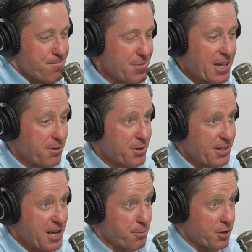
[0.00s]
that's a
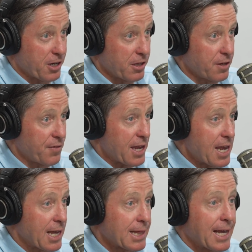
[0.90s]
mistake, particularly if they
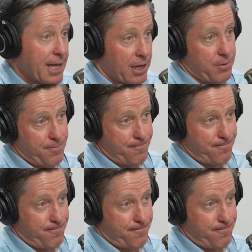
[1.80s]
can't let go.